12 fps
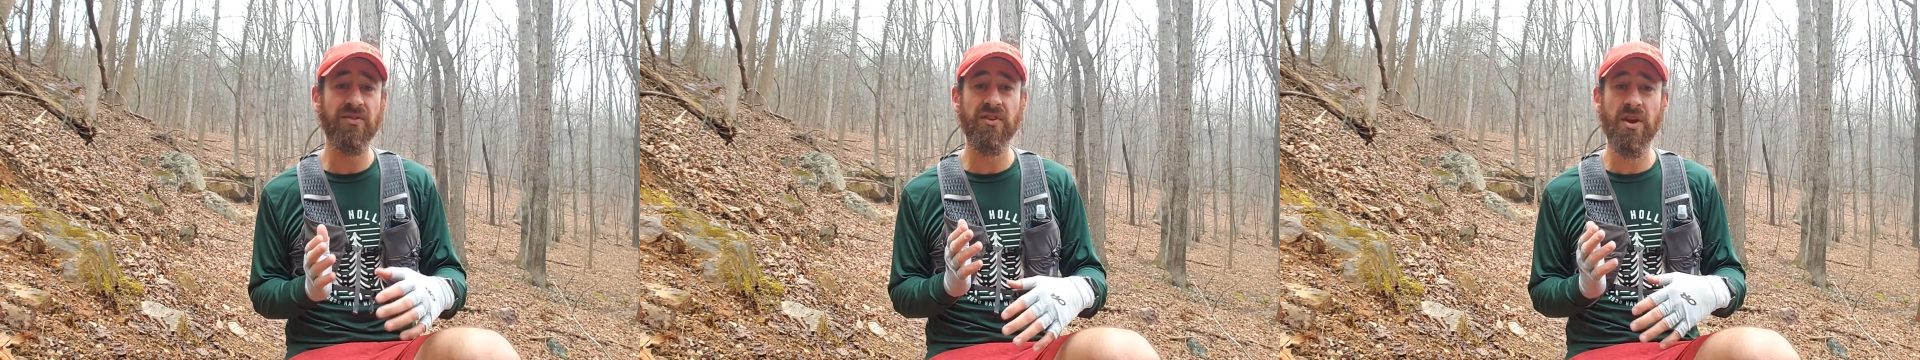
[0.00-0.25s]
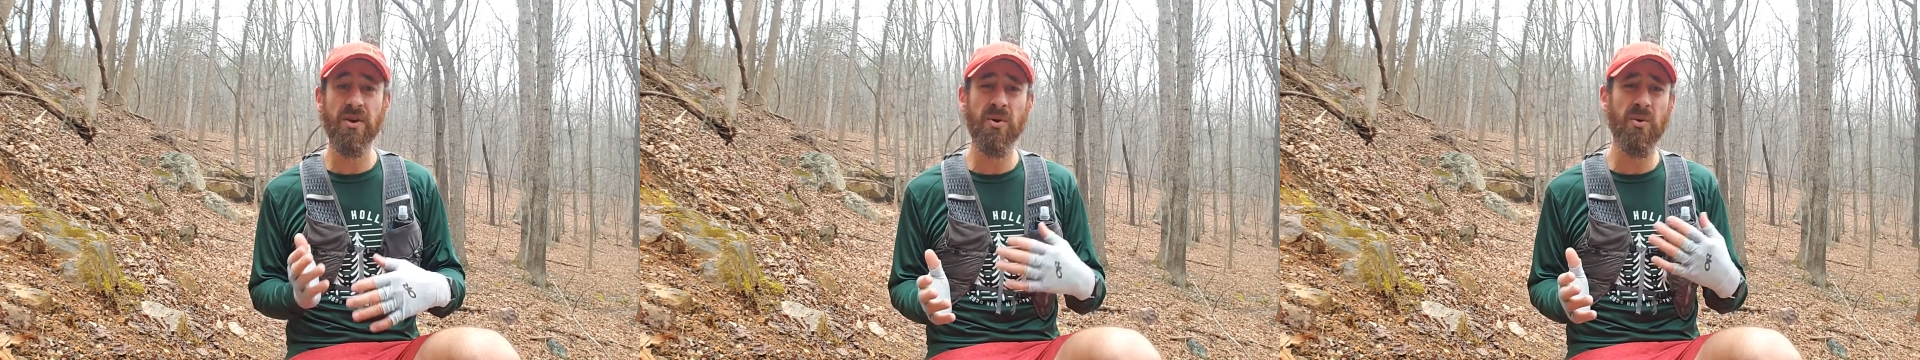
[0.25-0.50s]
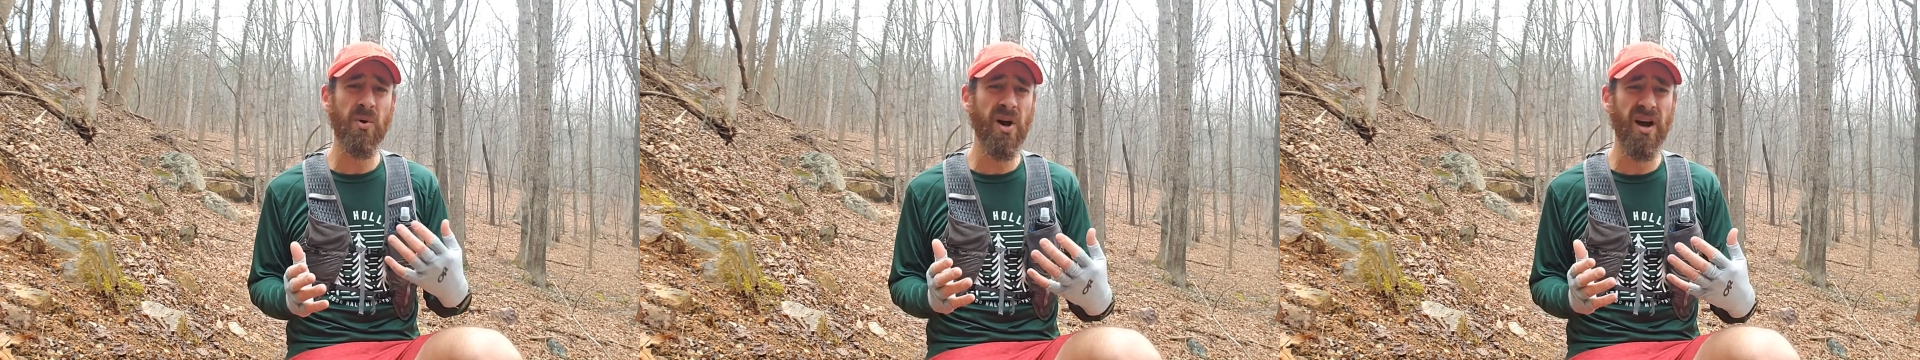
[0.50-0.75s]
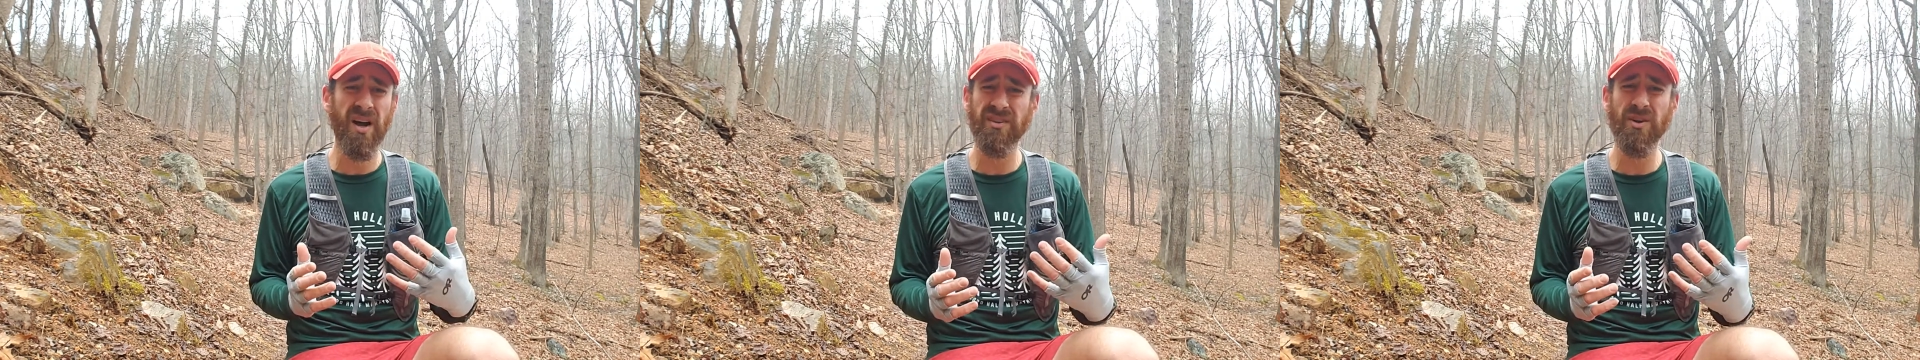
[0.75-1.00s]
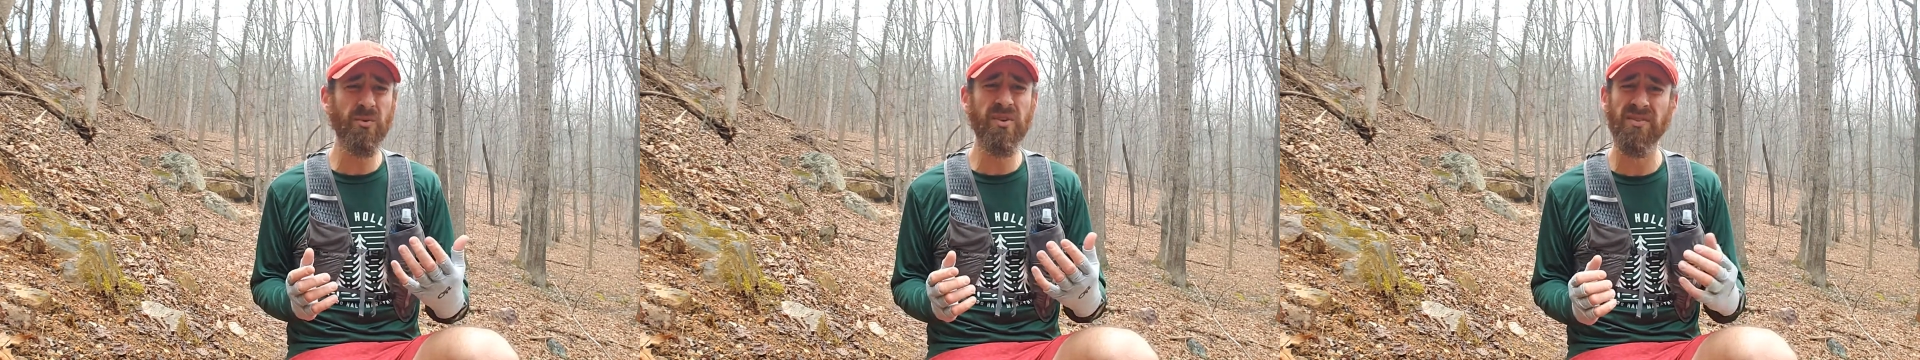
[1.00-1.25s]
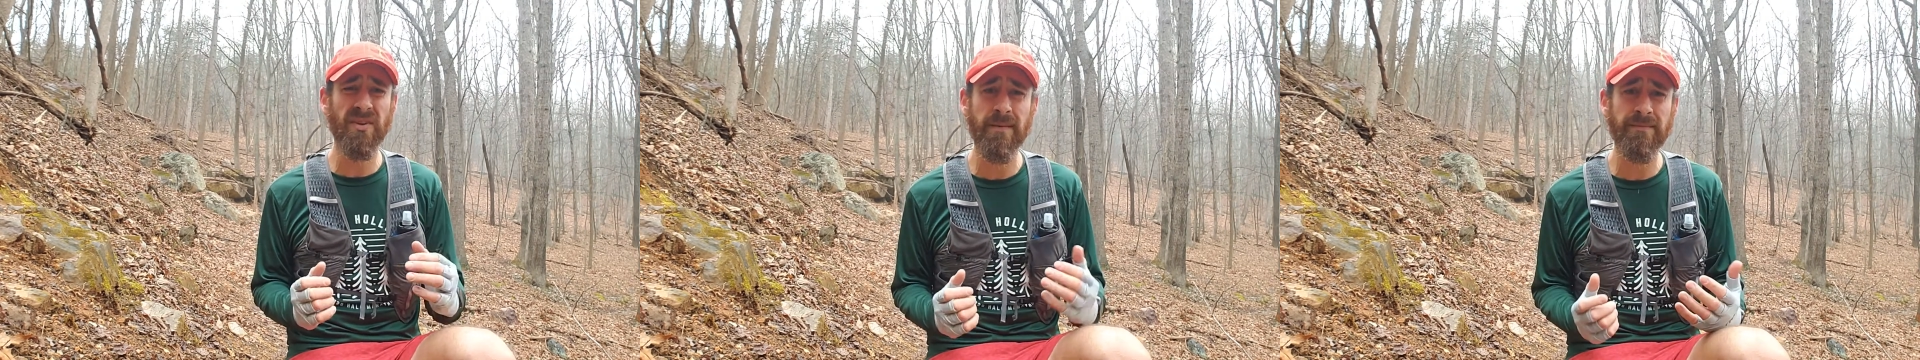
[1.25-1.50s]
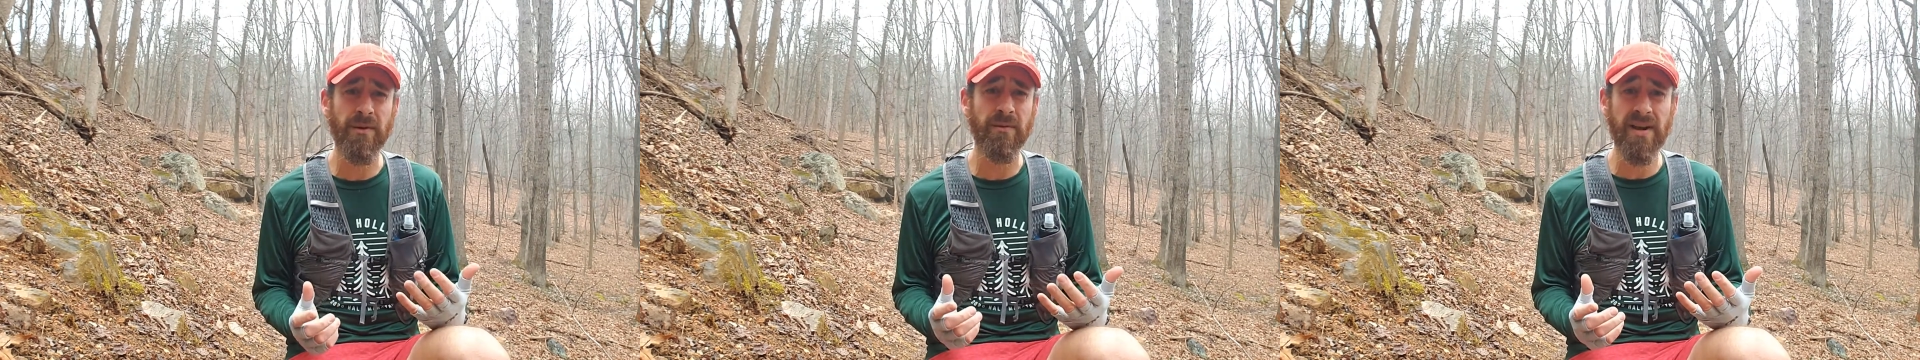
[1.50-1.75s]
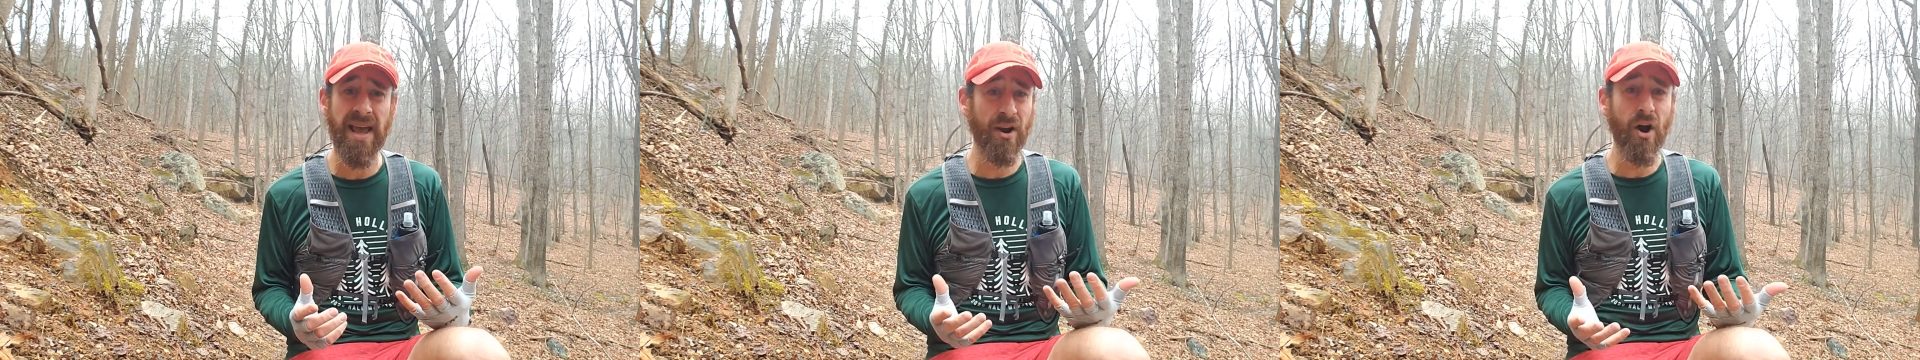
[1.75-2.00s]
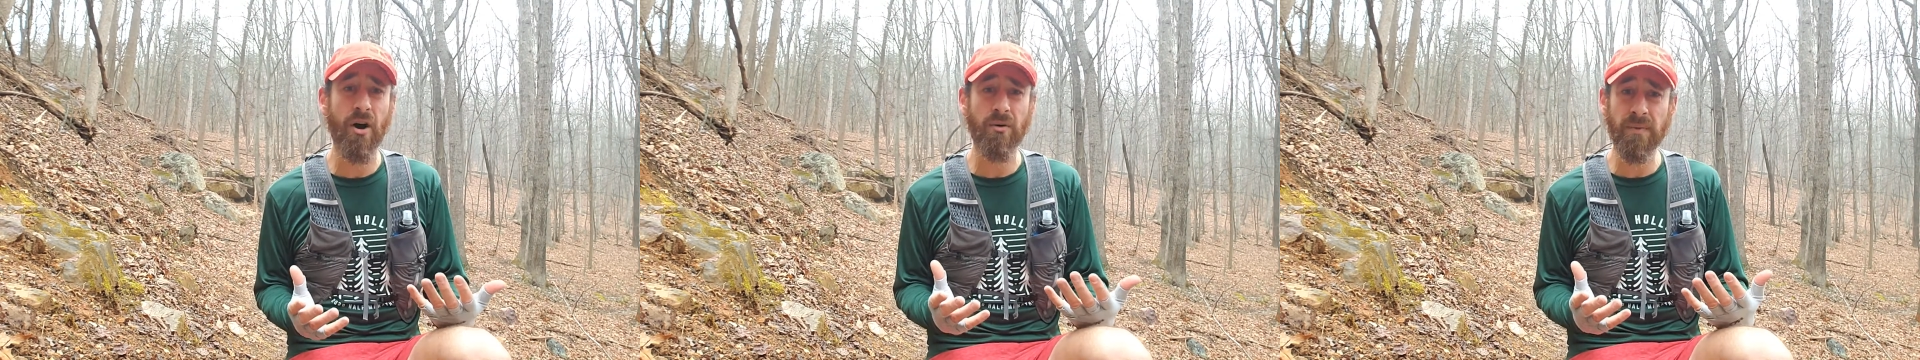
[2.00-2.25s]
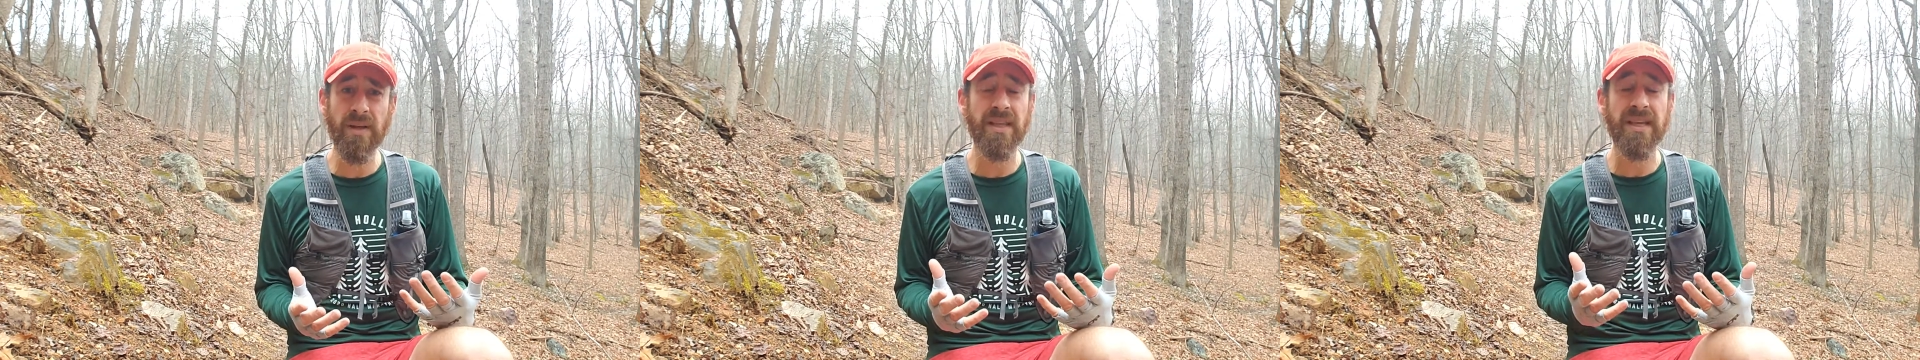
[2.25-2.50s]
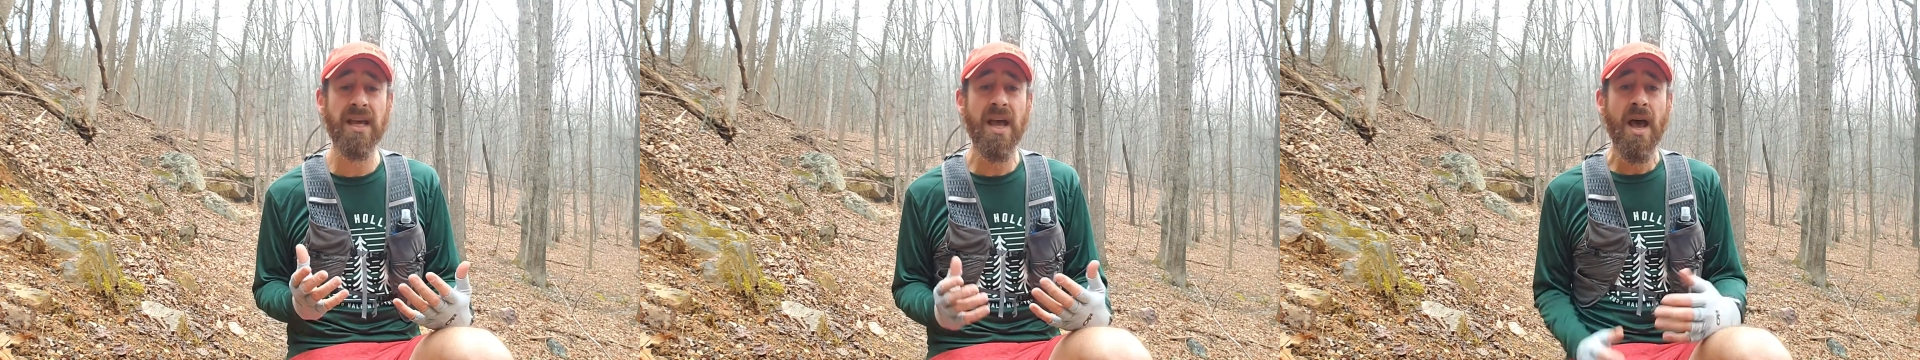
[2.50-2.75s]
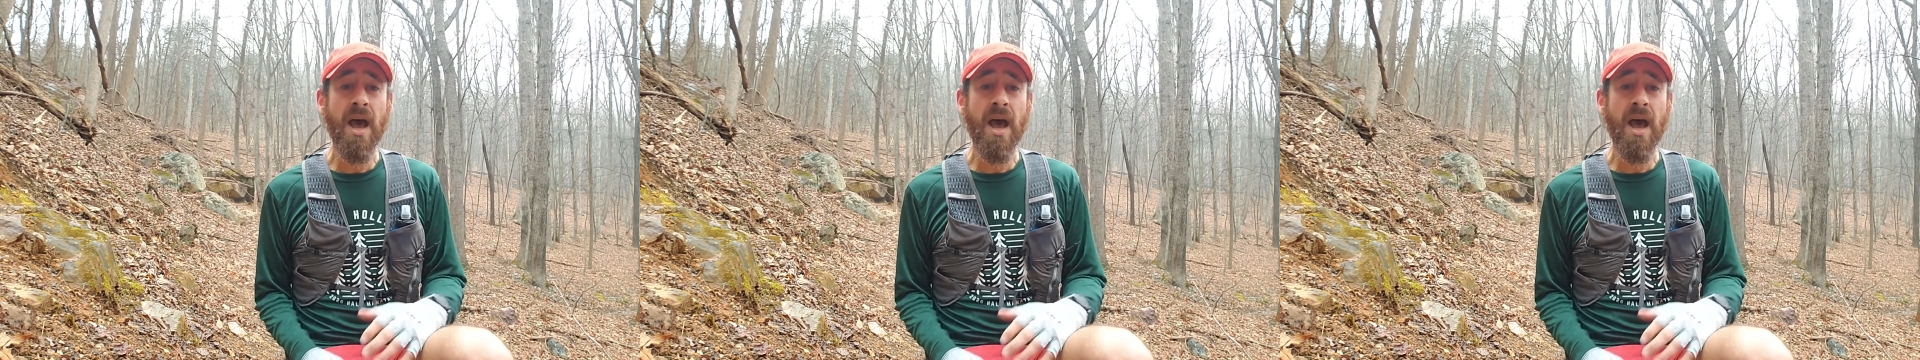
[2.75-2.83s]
no discomfort at all, really.